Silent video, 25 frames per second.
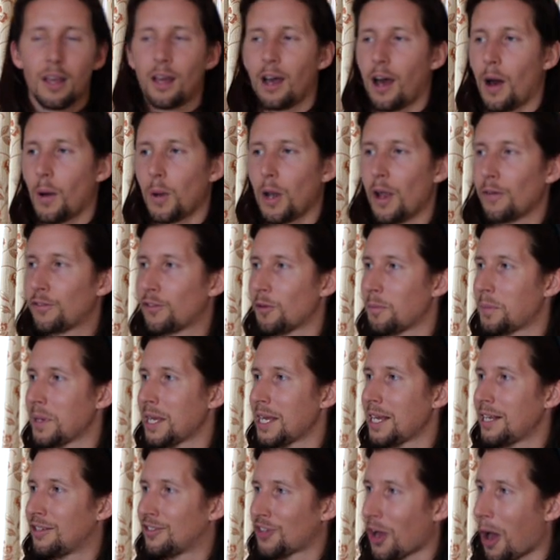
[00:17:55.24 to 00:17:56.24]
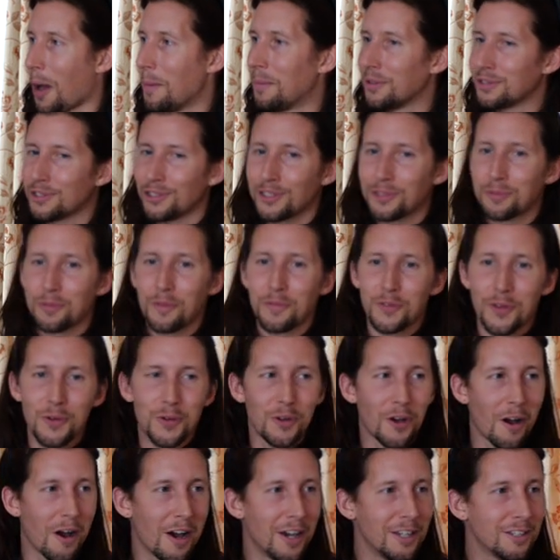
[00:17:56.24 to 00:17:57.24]
I would love to be timelessness with you
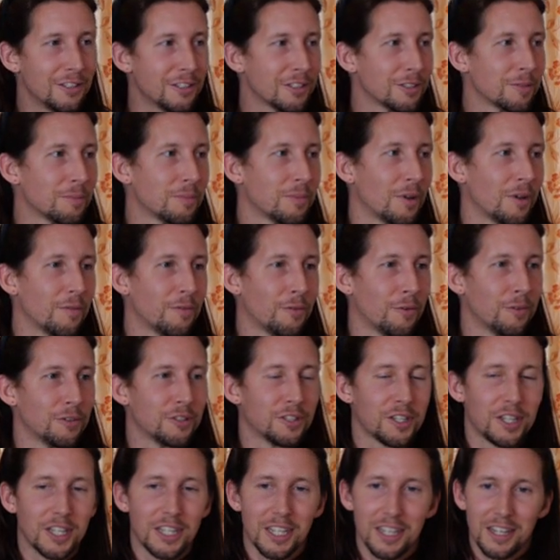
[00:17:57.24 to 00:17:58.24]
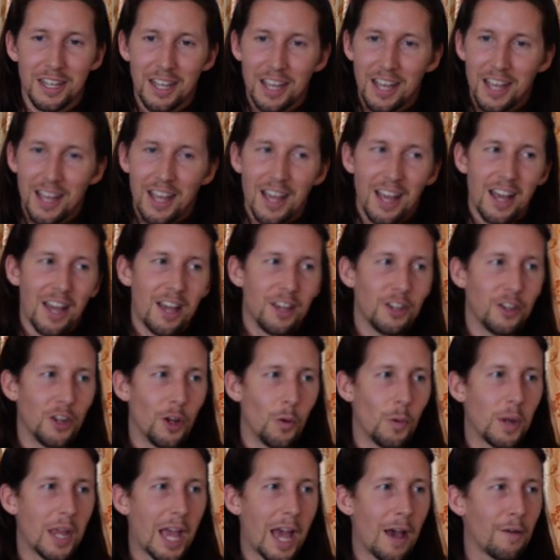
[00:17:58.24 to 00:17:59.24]
guys, but fortunately, you know,
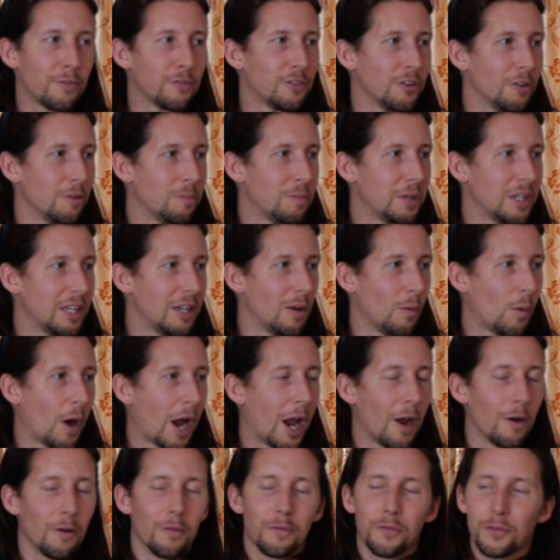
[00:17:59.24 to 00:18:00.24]
we have to be aware of